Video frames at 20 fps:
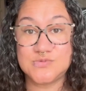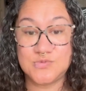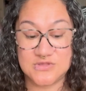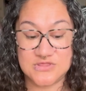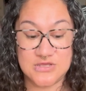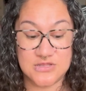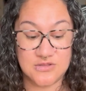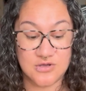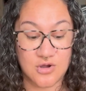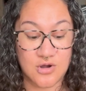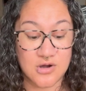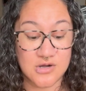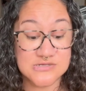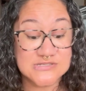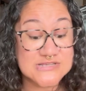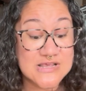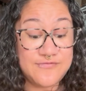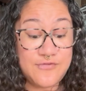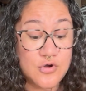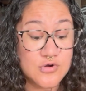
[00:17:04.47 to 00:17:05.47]
within the
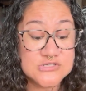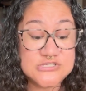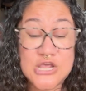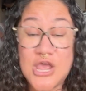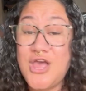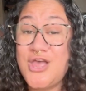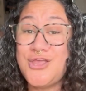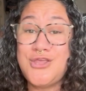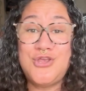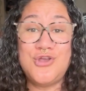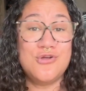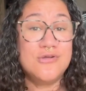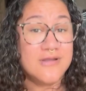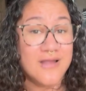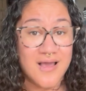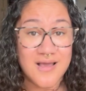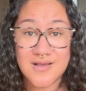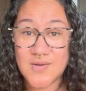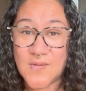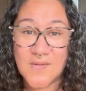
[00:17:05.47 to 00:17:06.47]
cards. Of course, you're
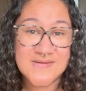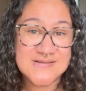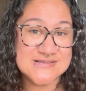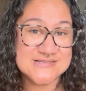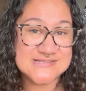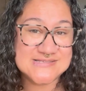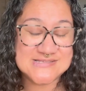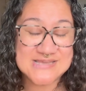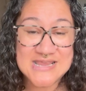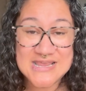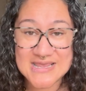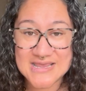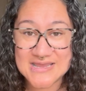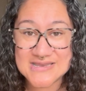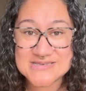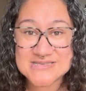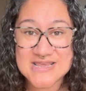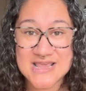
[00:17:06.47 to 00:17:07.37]
not going to see it